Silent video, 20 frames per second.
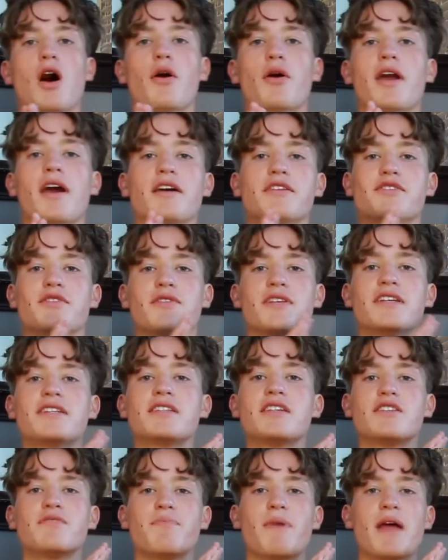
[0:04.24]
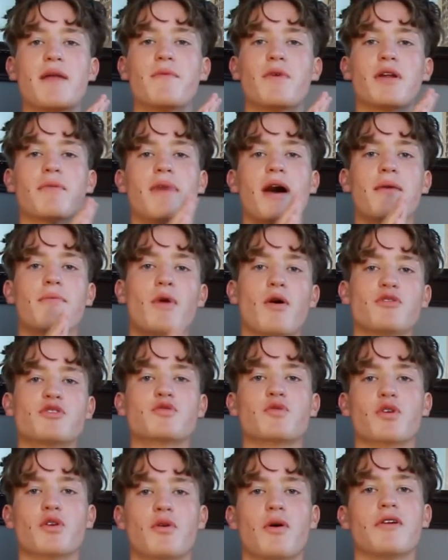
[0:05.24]
Okay, so this has been one of my
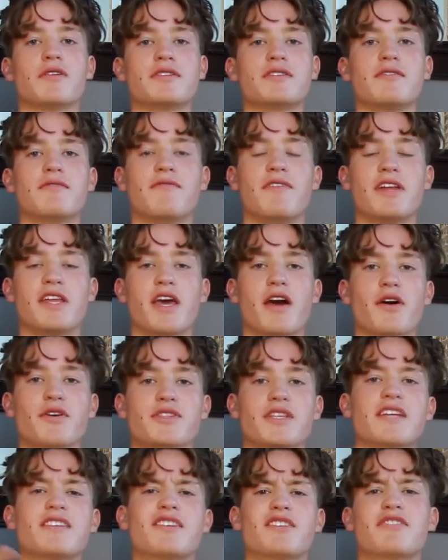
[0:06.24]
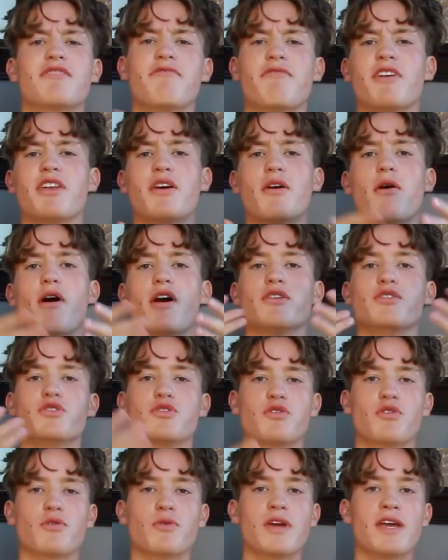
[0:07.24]
most requested videos, and that's just a video on
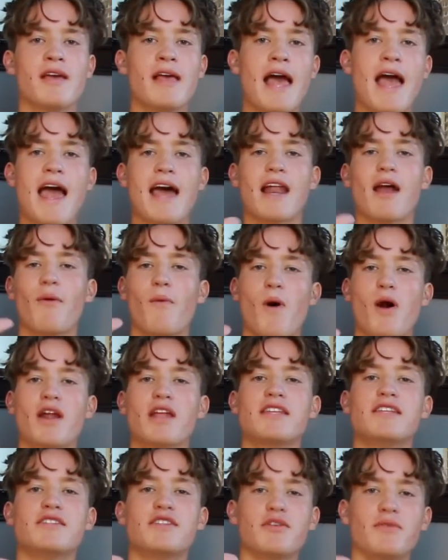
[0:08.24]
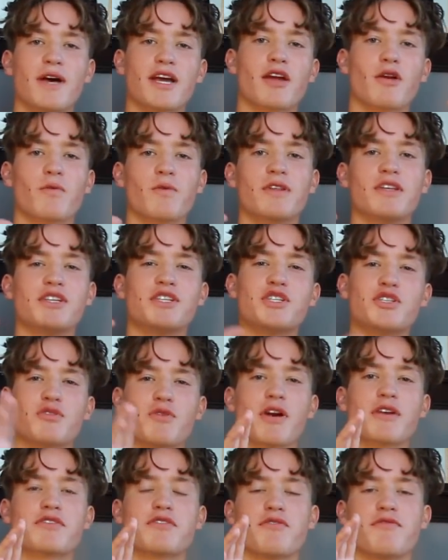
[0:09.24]
jewelry, and I wanted to do like a really
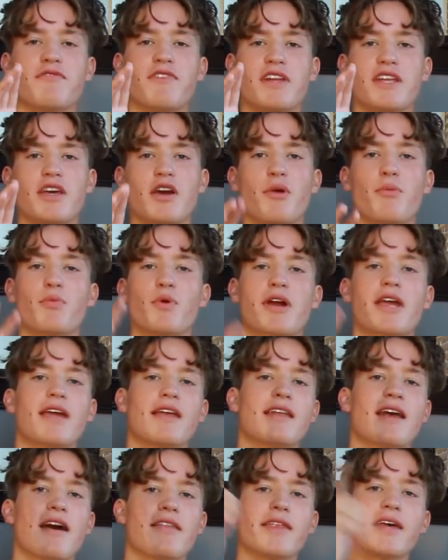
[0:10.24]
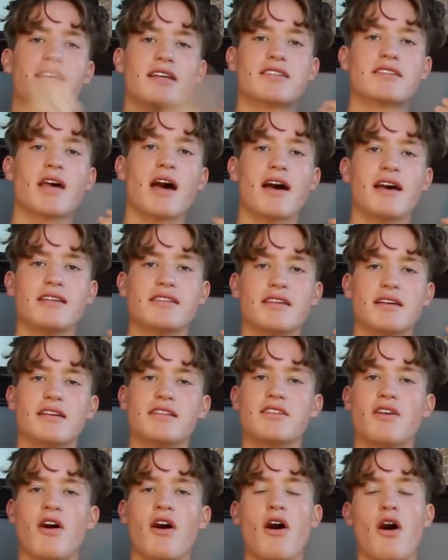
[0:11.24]
structured video breaking down like
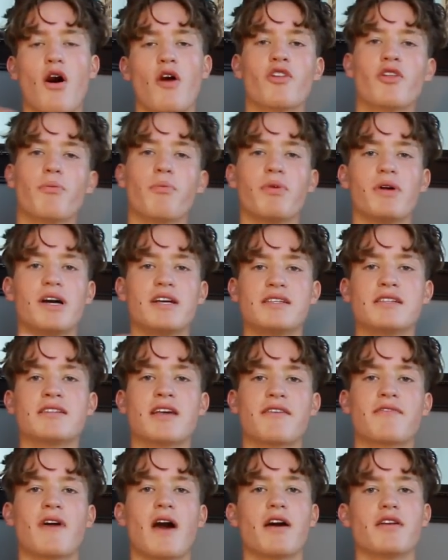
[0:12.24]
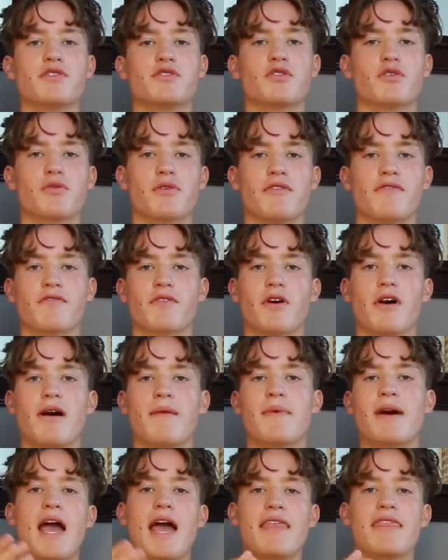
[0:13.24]
sizes, all the places I've gotten jewelry
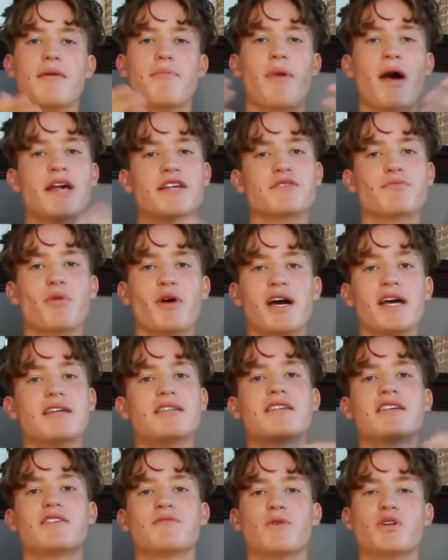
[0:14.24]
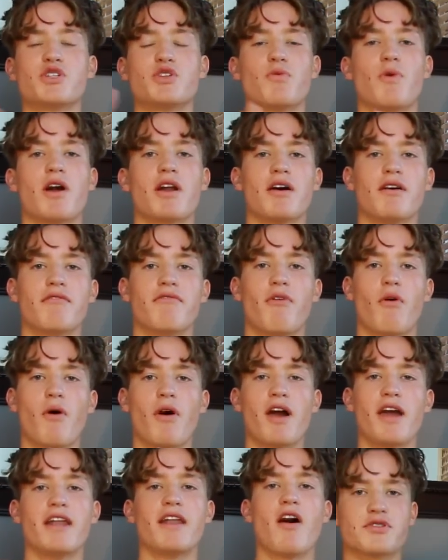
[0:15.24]
from, and the best places, what you want to
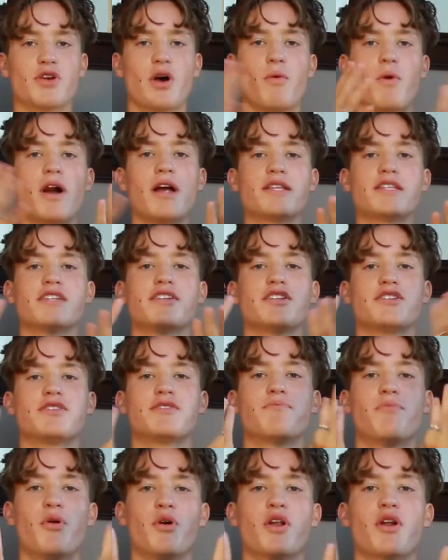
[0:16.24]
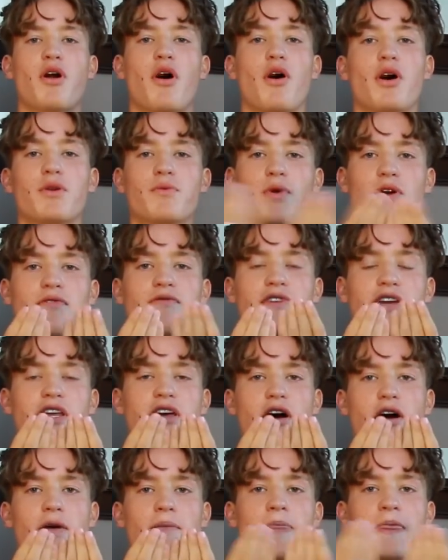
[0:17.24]
avoid. So I wanted to just put it all in one
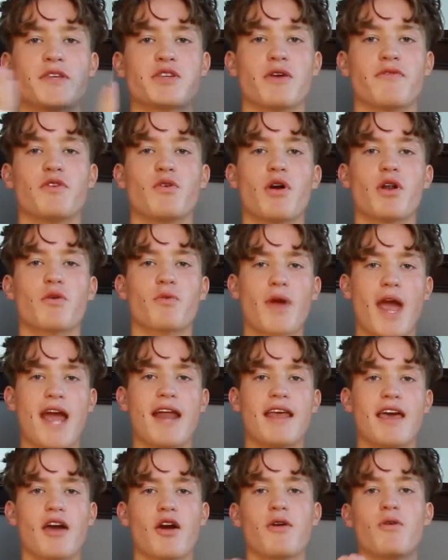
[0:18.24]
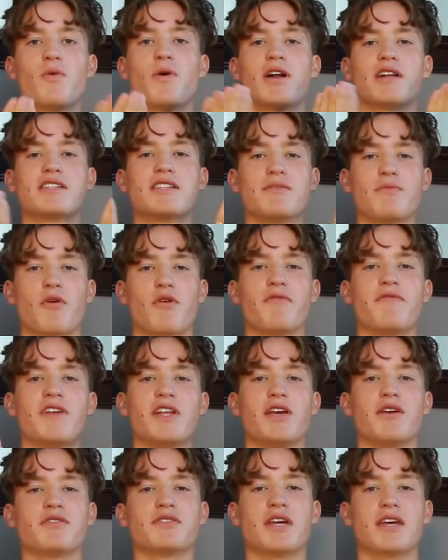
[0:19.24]
video. So if you want to rate it or you want to see more
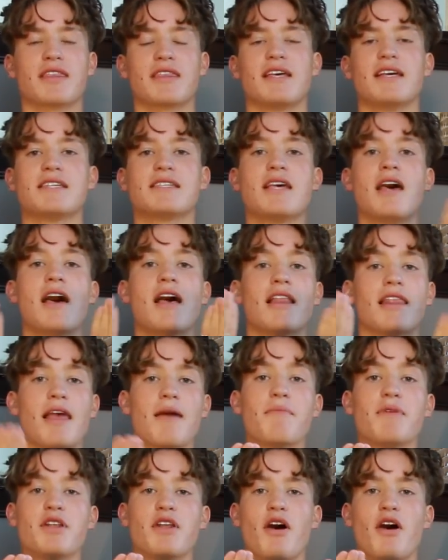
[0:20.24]
videos like this, let me